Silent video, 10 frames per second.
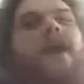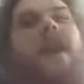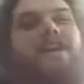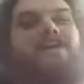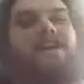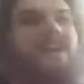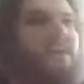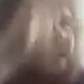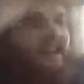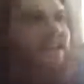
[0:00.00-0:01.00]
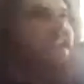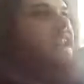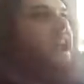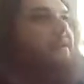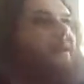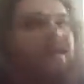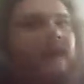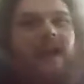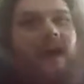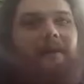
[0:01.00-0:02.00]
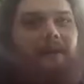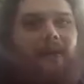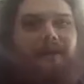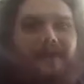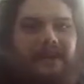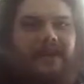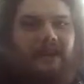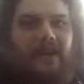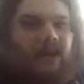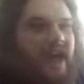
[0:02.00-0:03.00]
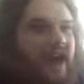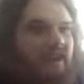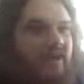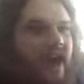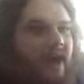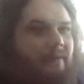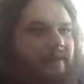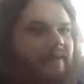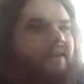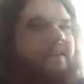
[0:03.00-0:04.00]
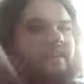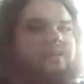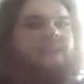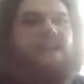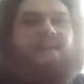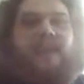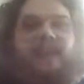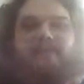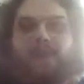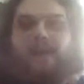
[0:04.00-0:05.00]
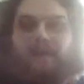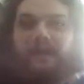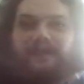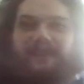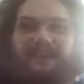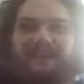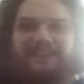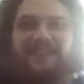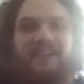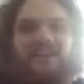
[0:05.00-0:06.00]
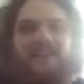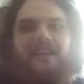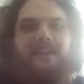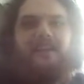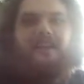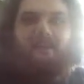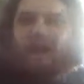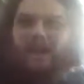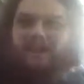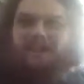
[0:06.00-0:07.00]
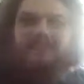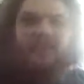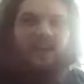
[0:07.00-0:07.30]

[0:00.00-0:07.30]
of raw shit and it lit everything up perfectly and all that crap. But that's what it was here. It's like, the rising